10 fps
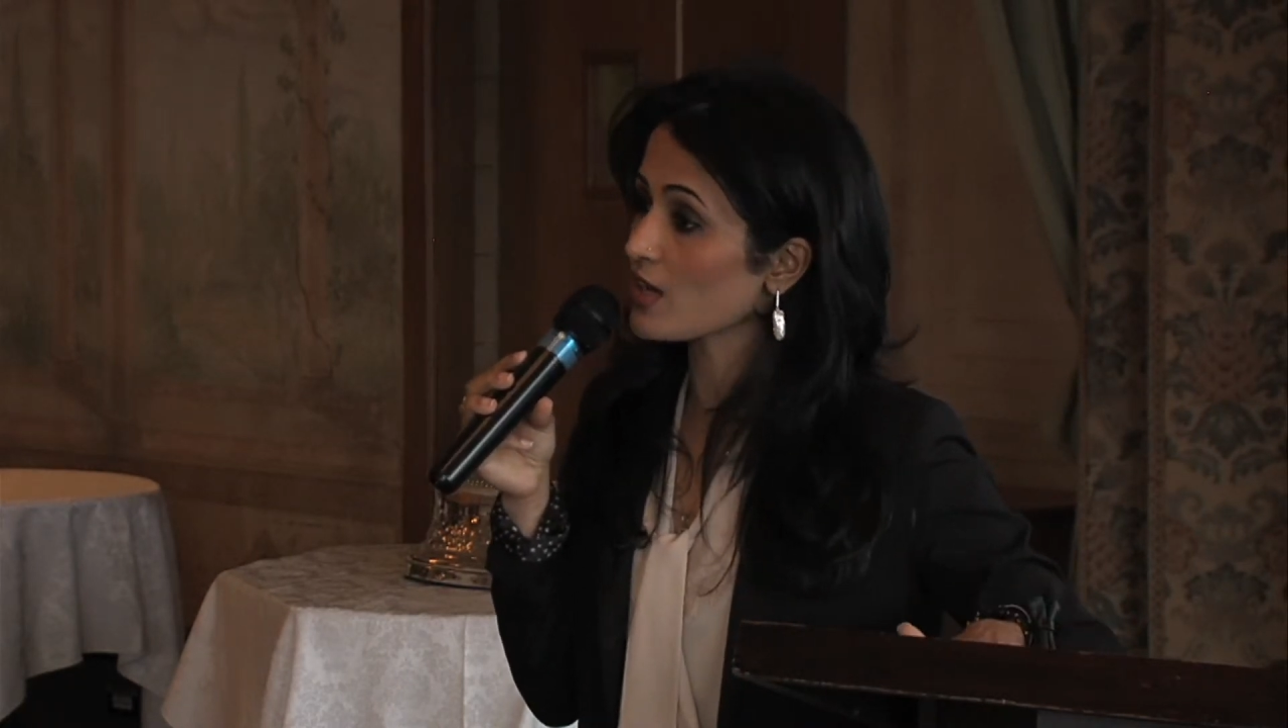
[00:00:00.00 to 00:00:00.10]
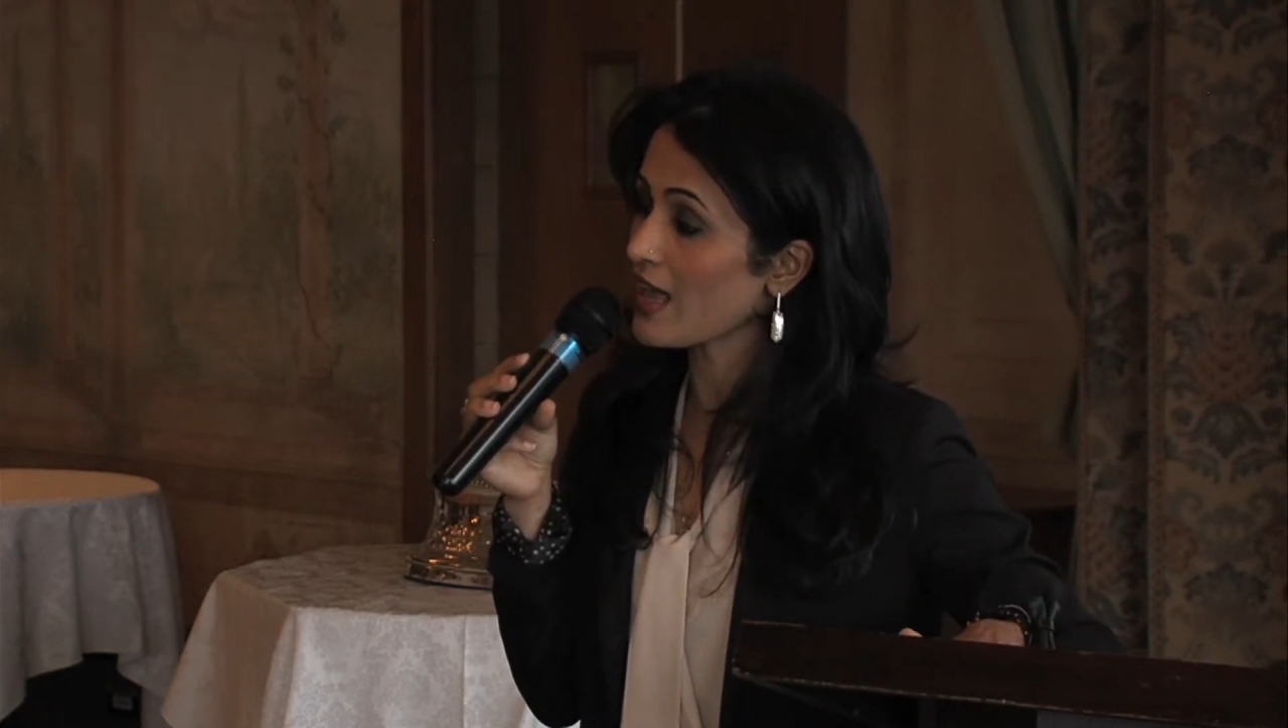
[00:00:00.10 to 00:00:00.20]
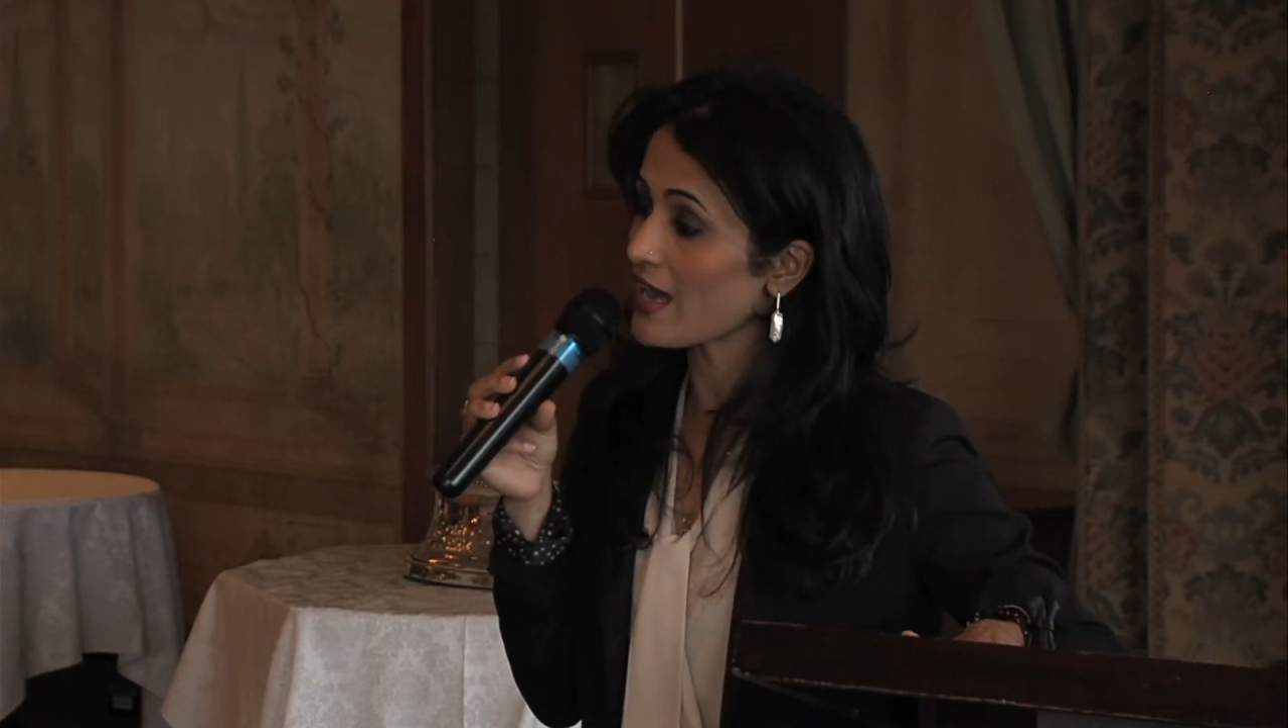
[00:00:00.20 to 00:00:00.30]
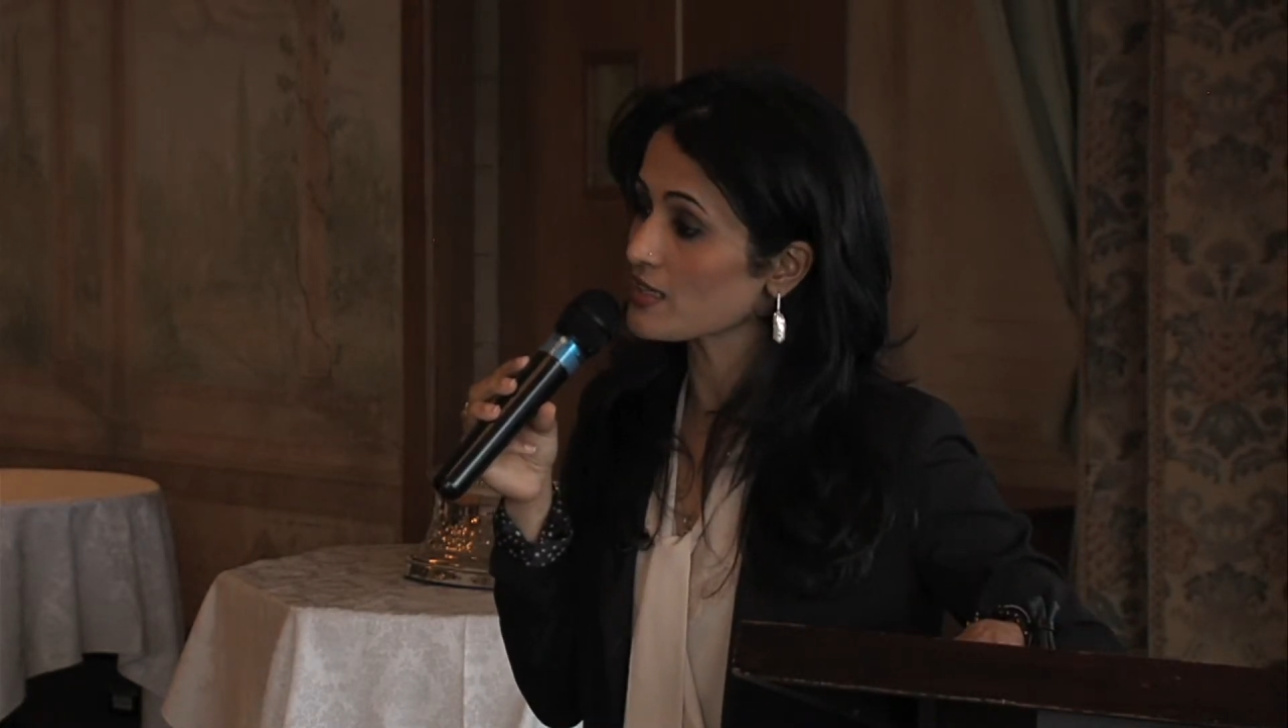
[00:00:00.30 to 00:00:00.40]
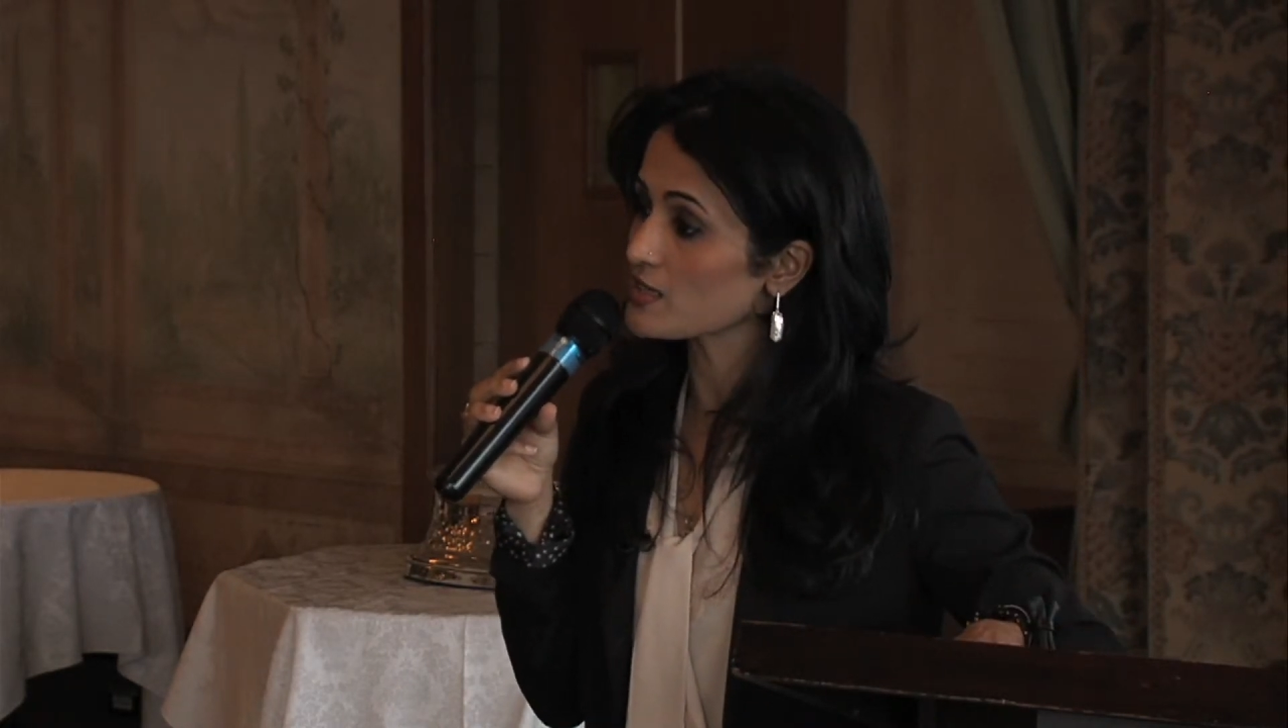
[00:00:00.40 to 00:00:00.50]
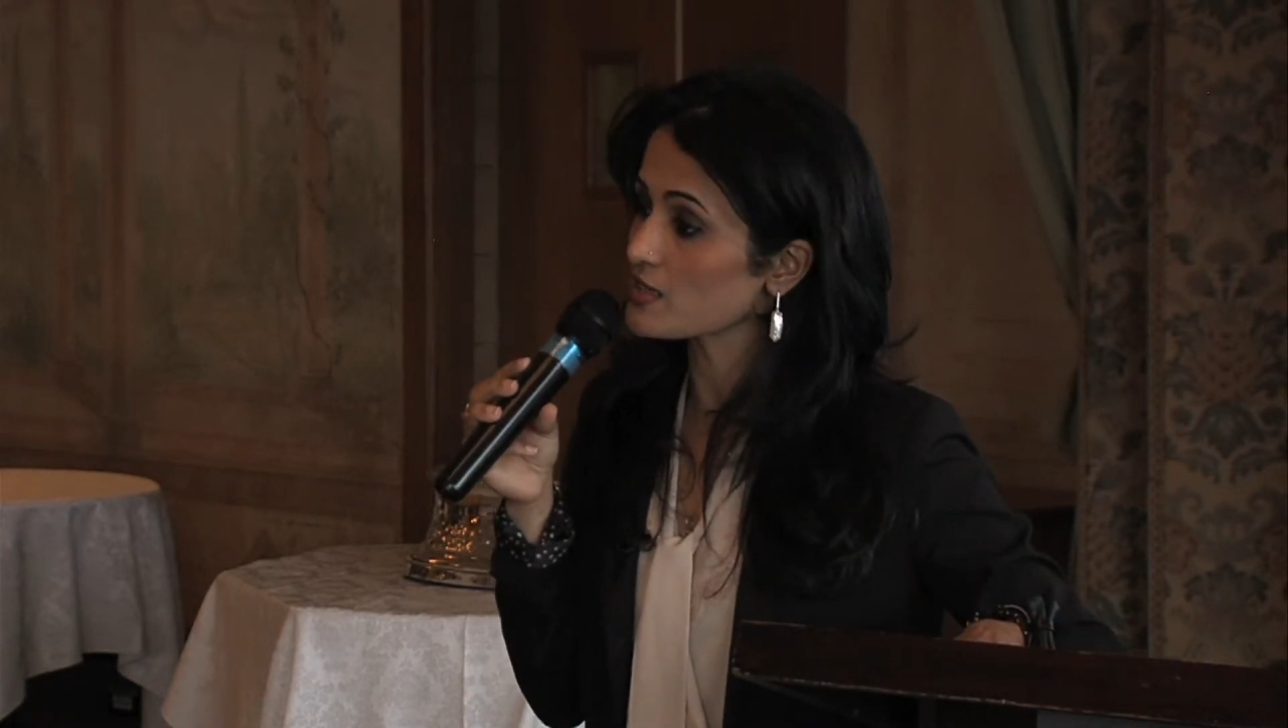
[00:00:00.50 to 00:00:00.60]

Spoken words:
class,